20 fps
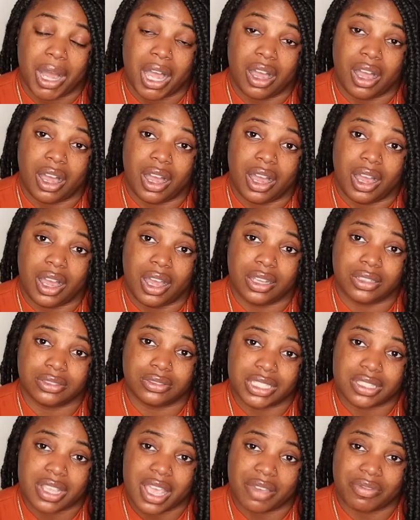my aunt
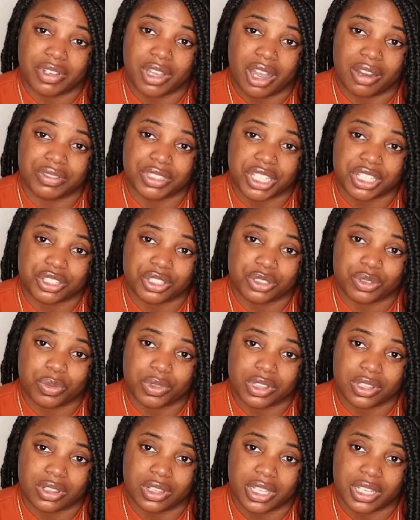is having conversations
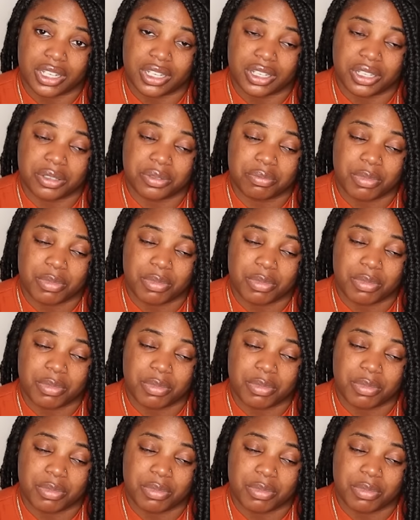with the lady.